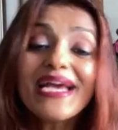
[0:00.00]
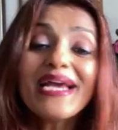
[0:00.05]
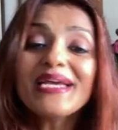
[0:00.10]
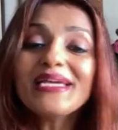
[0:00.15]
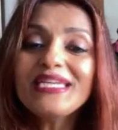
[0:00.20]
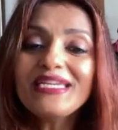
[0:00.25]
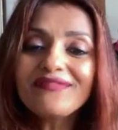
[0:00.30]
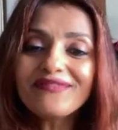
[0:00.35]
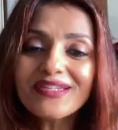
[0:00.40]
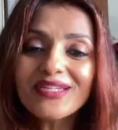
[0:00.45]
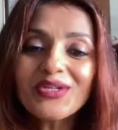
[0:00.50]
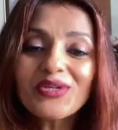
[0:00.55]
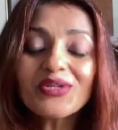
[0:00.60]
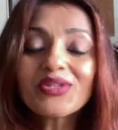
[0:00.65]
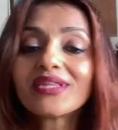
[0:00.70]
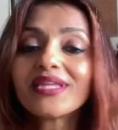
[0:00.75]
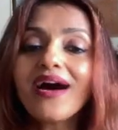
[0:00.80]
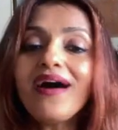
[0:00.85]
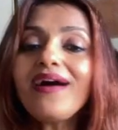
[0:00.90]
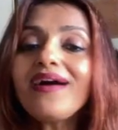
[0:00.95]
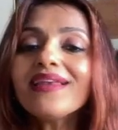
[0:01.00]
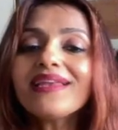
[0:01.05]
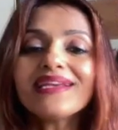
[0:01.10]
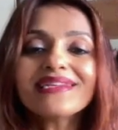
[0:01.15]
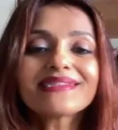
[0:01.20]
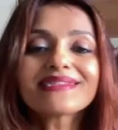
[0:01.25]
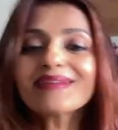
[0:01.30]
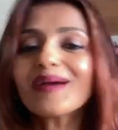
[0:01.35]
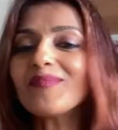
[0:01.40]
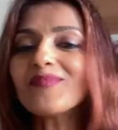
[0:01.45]
Even your dal
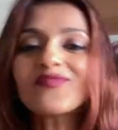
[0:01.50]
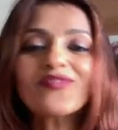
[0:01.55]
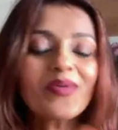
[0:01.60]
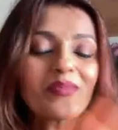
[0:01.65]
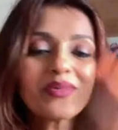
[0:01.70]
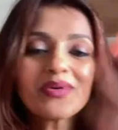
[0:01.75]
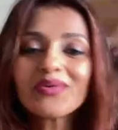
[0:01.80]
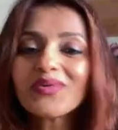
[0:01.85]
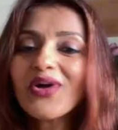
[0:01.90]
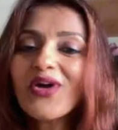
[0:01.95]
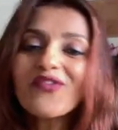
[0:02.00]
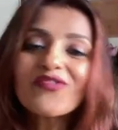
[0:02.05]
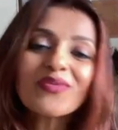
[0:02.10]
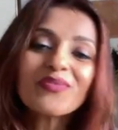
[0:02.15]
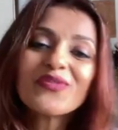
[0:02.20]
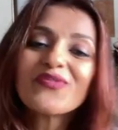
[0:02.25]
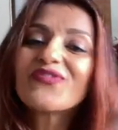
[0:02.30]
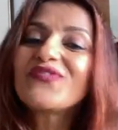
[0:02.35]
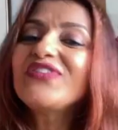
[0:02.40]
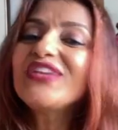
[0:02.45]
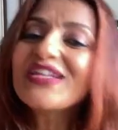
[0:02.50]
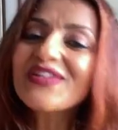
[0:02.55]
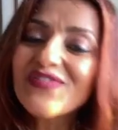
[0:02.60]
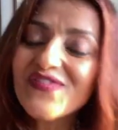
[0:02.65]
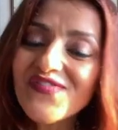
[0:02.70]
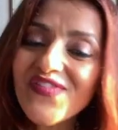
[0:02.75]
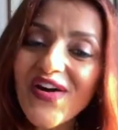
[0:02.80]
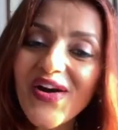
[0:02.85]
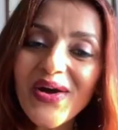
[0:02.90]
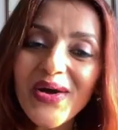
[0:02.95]
has come from a field
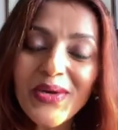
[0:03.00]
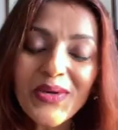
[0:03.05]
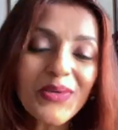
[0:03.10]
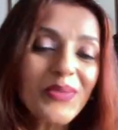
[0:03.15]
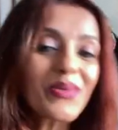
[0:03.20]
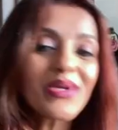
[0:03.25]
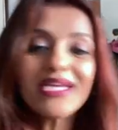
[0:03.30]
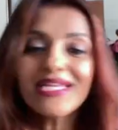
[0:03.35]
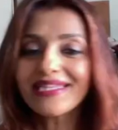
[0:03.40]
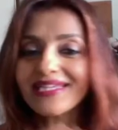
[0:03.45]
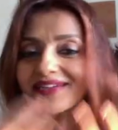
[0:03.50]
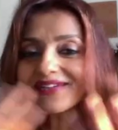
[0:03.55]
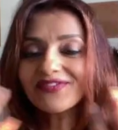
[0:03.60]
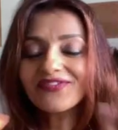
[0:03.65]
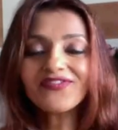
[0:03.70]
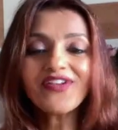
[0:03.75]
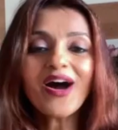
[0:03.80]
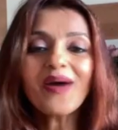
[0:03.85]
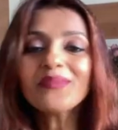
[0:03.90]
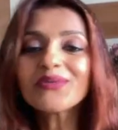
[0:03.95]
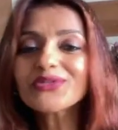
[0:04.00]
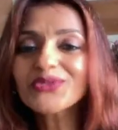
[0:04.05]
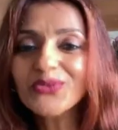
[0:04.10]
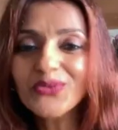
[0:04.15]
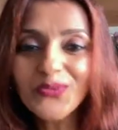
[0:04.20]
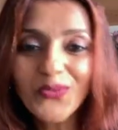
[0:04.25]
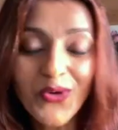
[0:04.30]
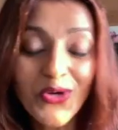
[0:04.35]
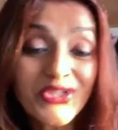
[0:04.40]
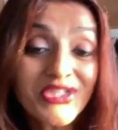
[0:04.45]
far away. There are farmers who
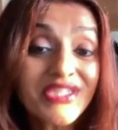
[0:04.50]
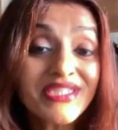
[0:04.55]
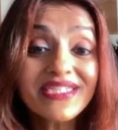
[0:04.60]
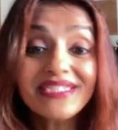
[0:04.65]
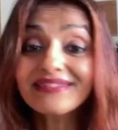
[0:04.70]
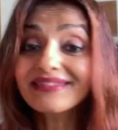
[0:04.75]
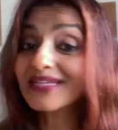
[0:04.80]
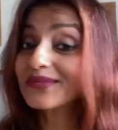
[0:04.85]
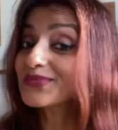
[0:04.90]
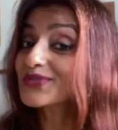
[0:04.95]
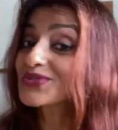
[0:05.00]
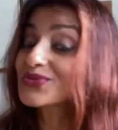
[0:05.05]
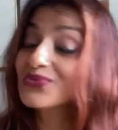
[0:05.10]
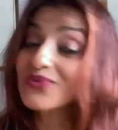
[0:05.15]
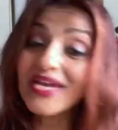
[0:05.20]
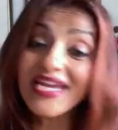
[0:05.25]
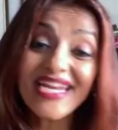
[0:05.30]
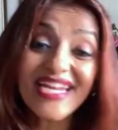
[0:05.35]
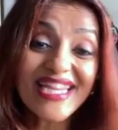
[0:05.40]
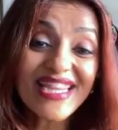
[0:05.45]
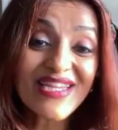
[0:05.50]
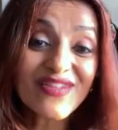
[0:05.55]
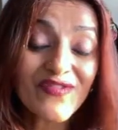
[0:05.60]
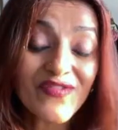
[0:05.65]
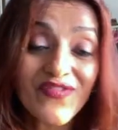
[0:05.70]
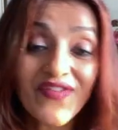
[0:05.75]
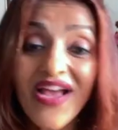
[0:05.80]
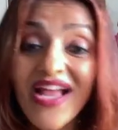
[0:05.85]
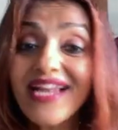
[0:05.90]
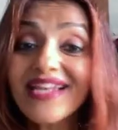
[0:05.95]
watered it. There was rain that
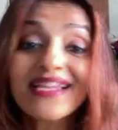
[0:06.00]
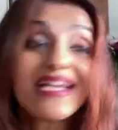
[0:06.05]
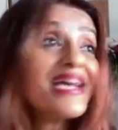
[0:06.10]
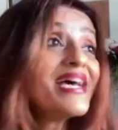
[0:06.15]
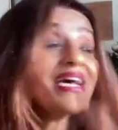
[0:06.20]
fell.